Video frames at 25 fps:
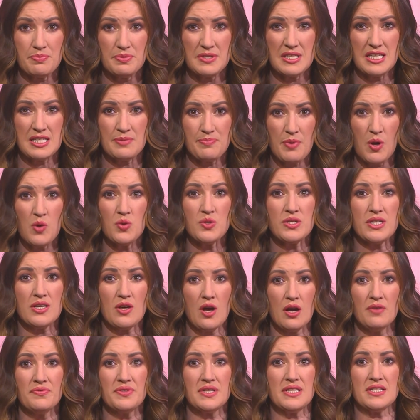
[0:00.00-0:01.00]
disposing
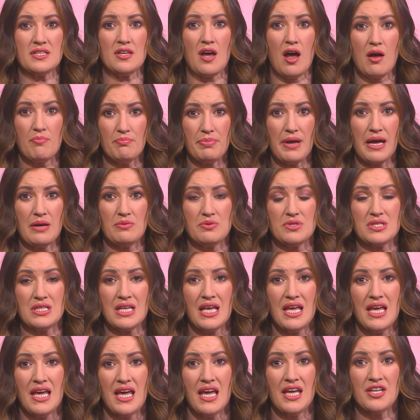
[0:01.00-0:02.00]
of these compounds
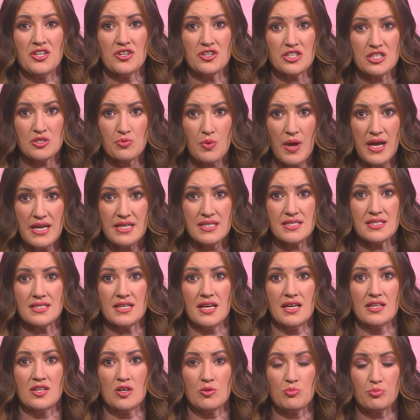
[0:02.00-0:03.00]
in your sweat,
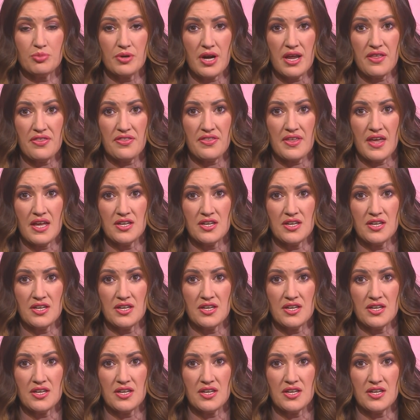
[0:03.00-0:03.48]
in your breath,